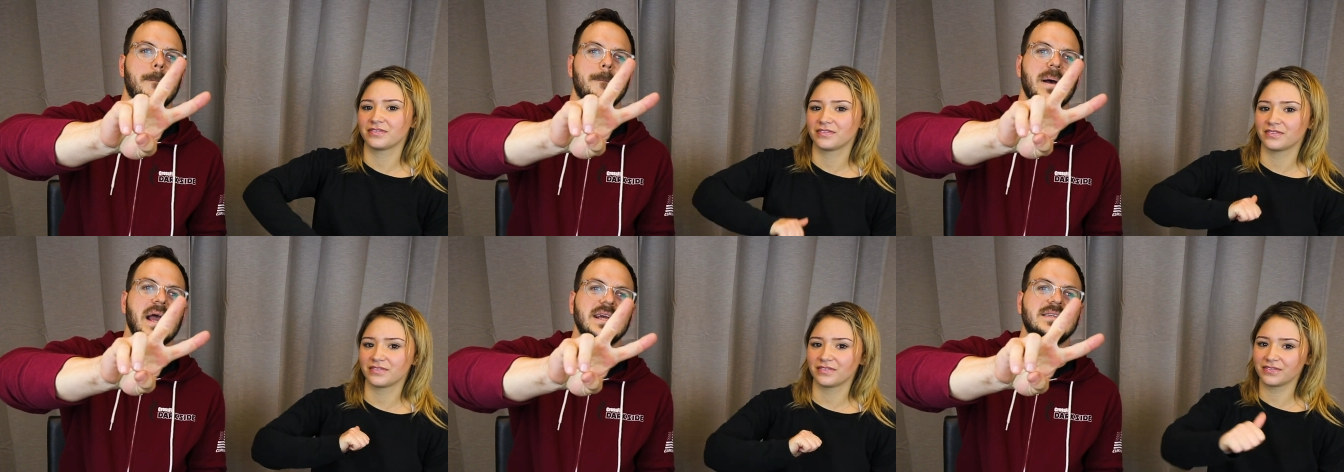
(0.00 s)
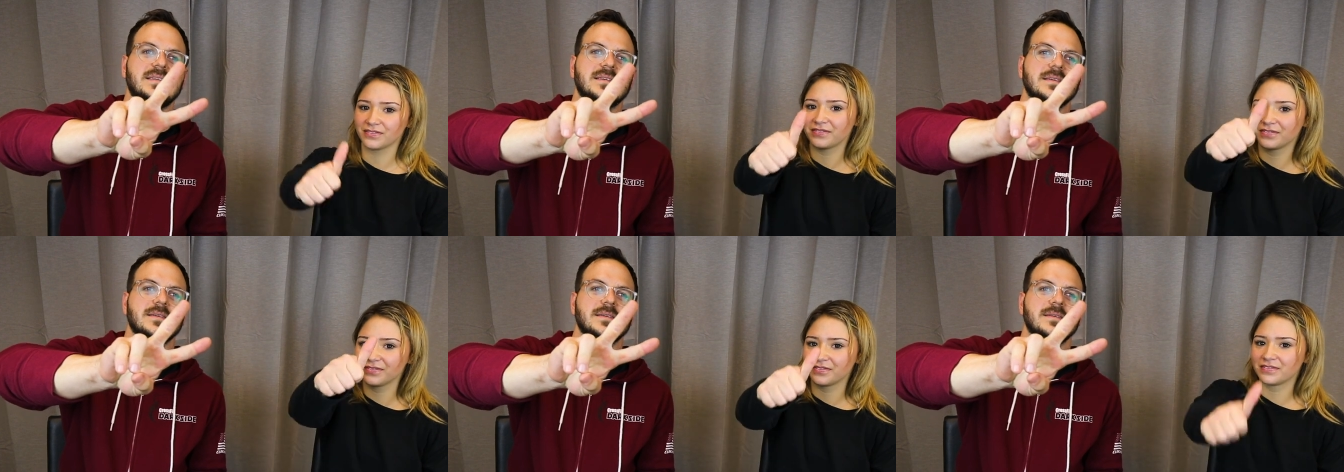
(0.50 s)
Speaker 1: Peace.
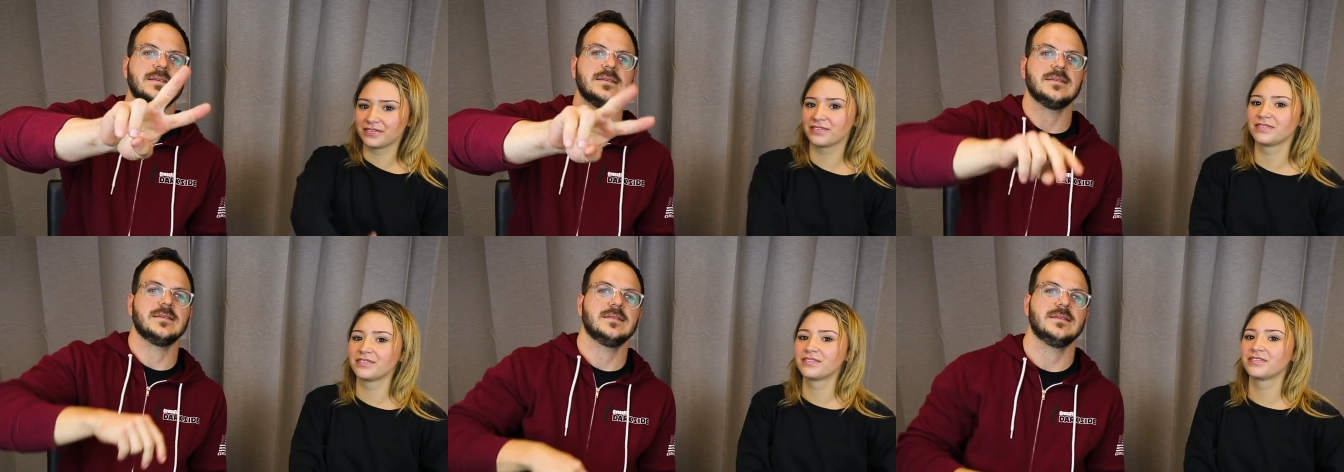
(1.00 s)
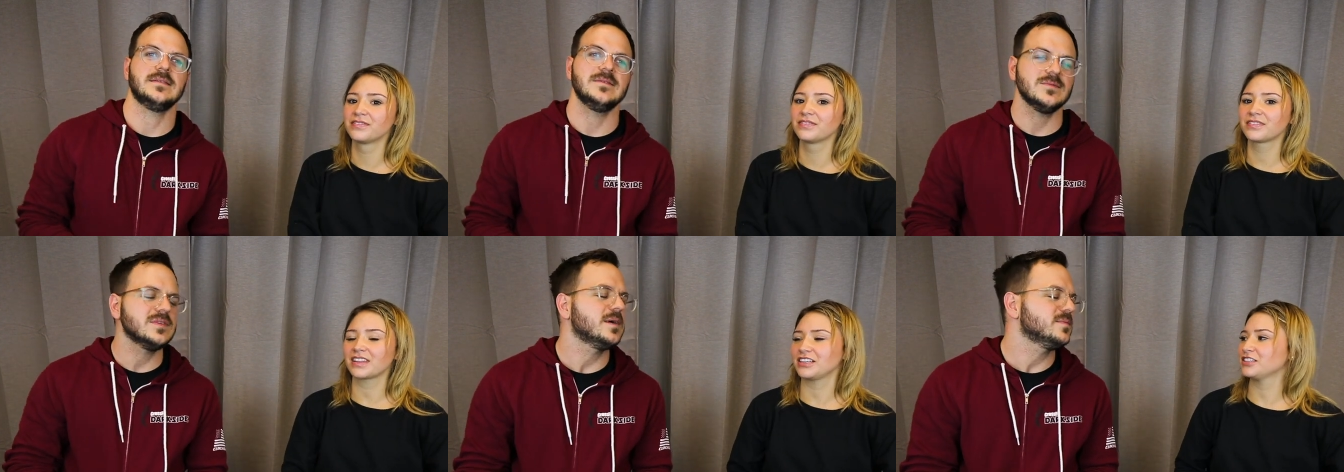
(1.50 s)

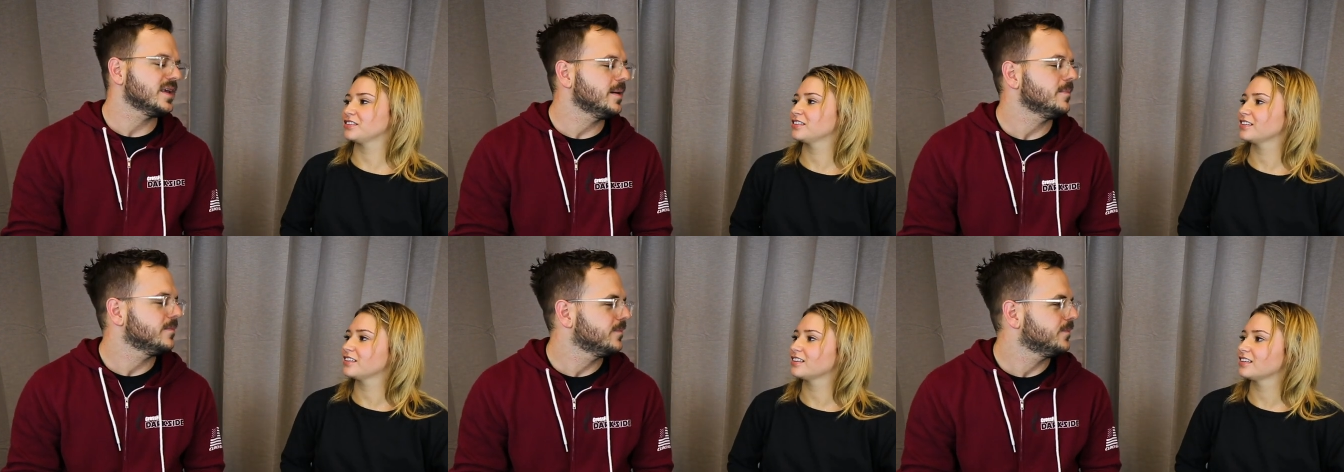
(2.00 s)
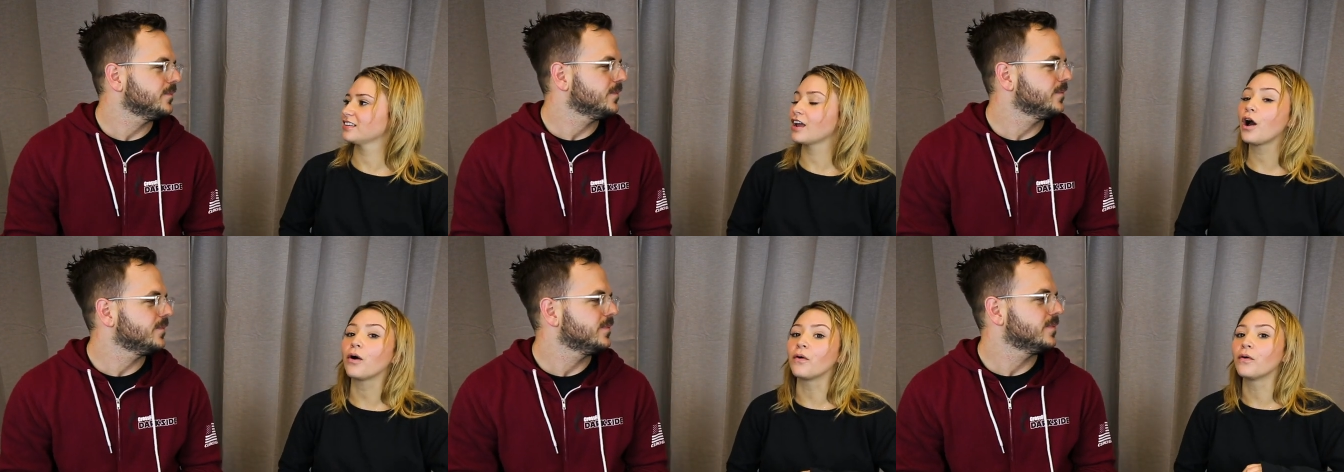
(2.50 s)
Speaker 2: Thumbs up.
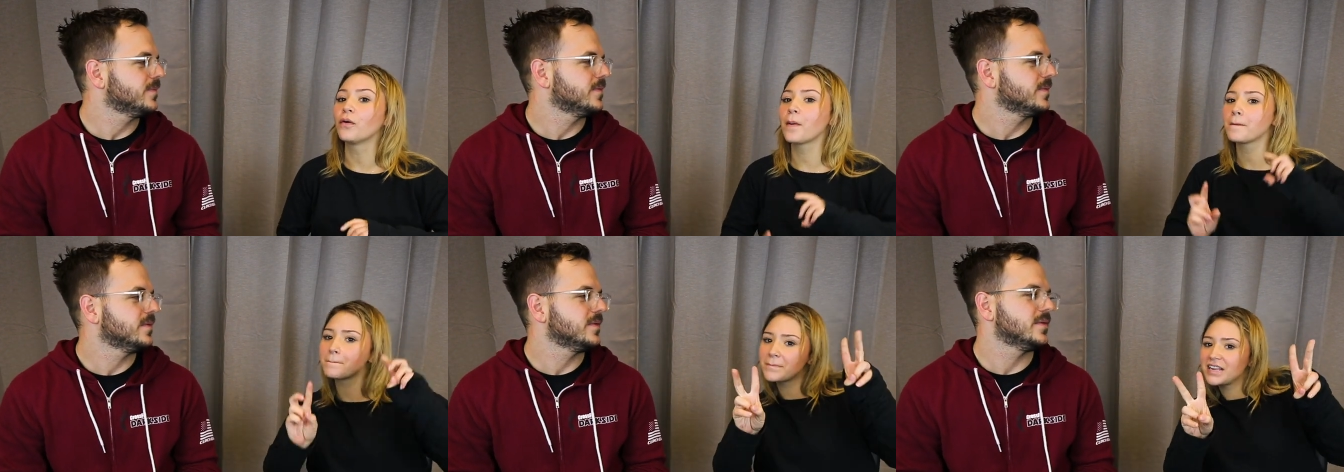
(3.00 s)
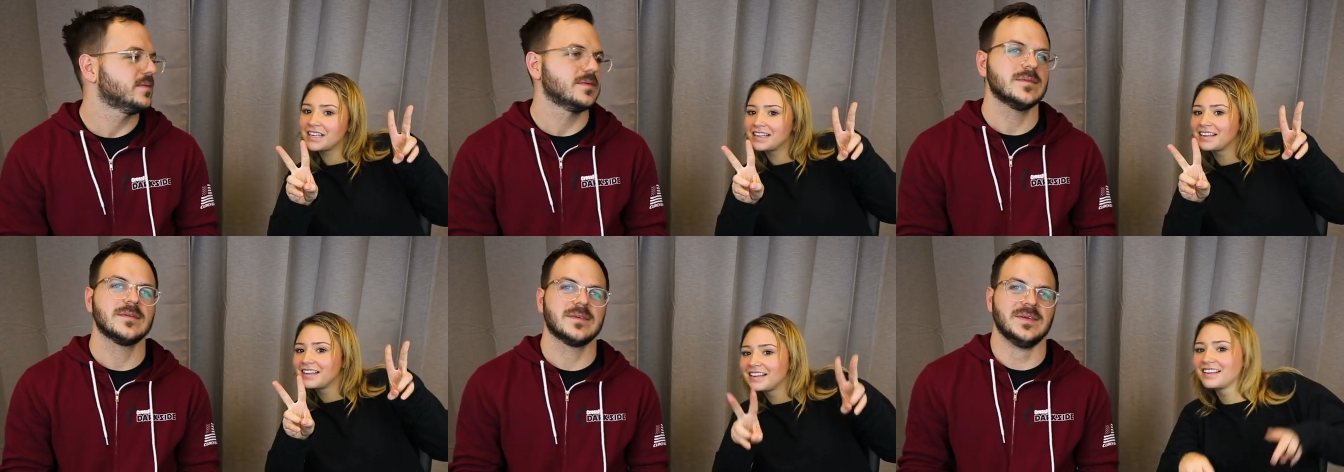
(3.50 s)
Oh.
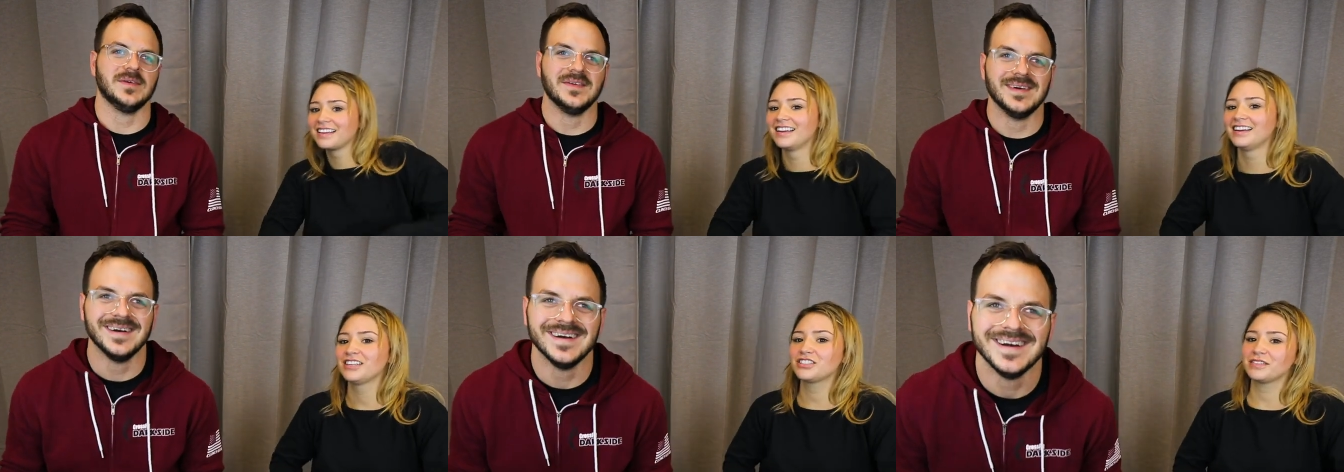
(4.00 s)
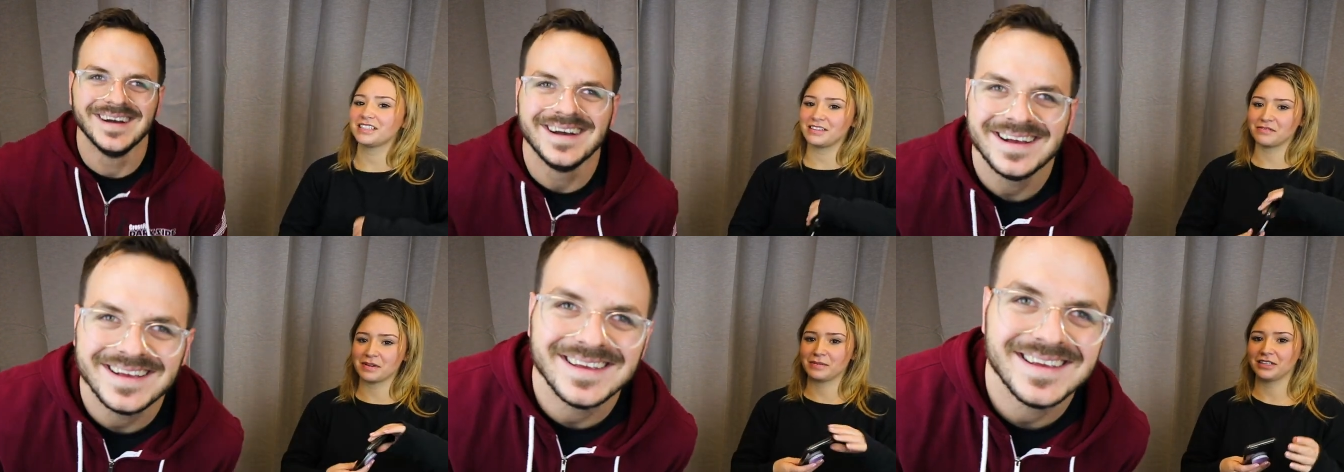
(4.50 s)
Should we see what
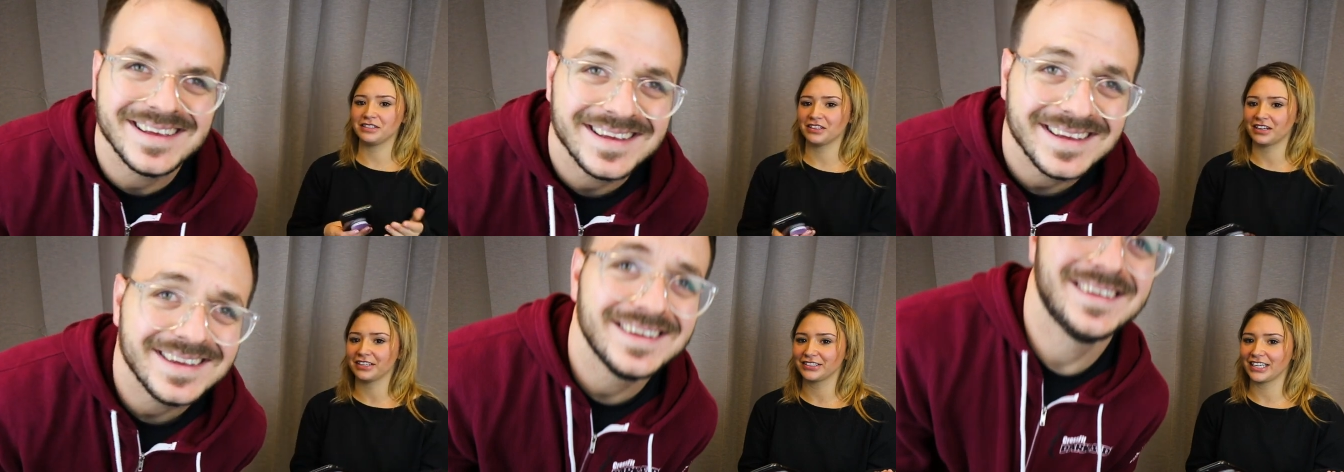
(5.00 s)
my blood sugar is